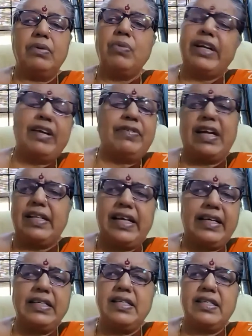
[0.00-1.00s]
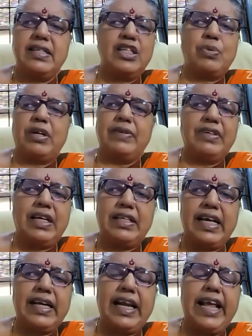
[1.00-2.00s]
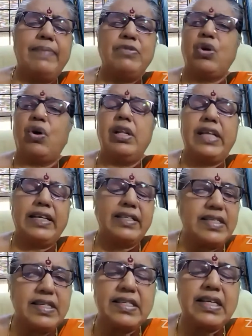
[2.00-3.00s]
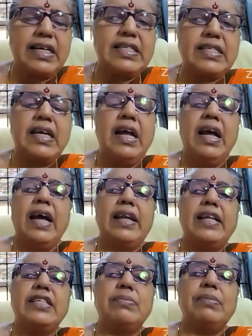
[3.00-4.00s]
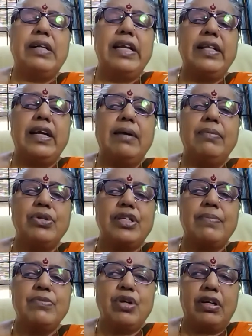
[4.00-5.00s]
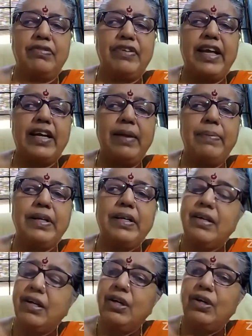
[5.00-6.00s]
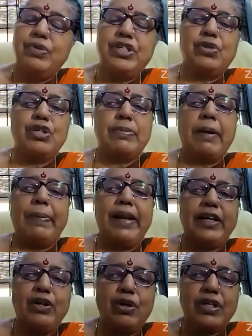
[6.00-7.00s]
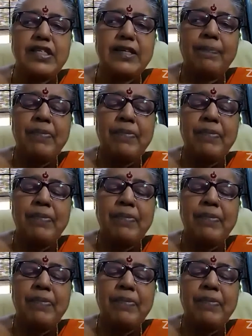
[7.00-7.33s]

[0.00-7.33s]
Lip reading: whatever are their concerns, whatever are their claims, all that is discussed, and ultimately they come to some sort of an agreement which those people endorse,